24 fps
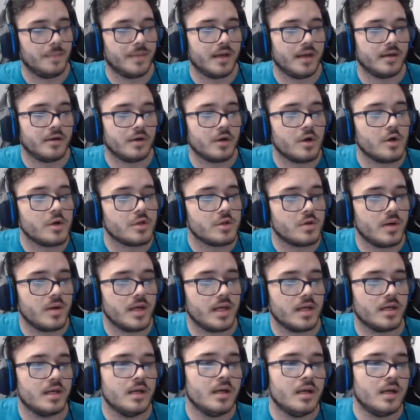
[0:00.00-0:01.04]
and
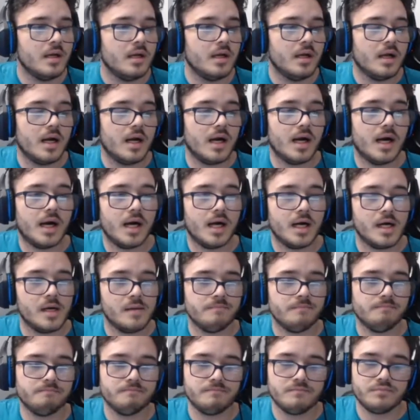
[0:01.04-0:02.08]
Earthquake.
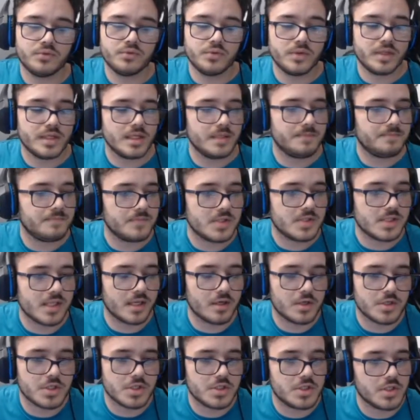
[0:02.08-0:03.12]
Um, pretty
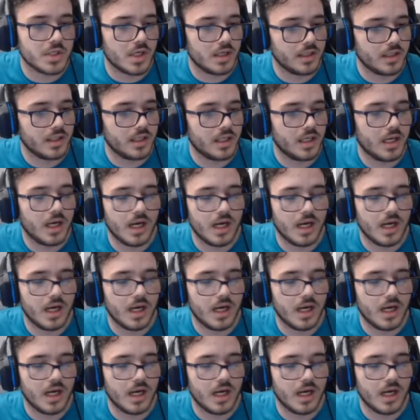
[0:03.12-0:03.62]
standard, just jolly.